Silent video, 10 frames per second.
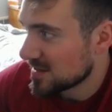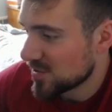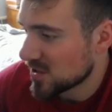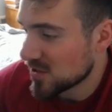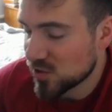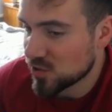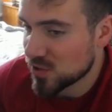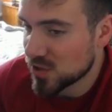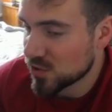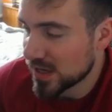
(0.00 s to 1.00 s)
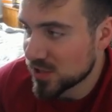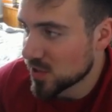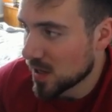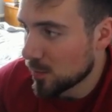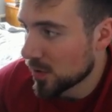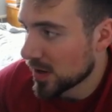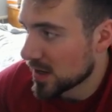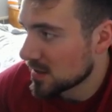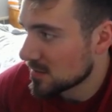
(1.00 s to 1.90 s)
just straight chop work,